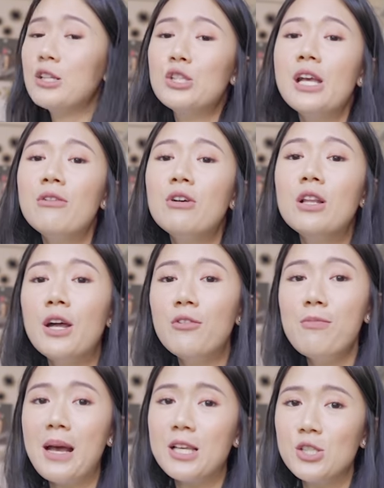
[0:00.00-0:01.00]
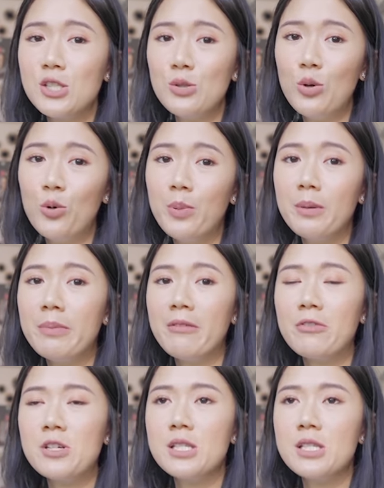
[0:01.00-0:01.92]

Actually, I have a lot of packages to open for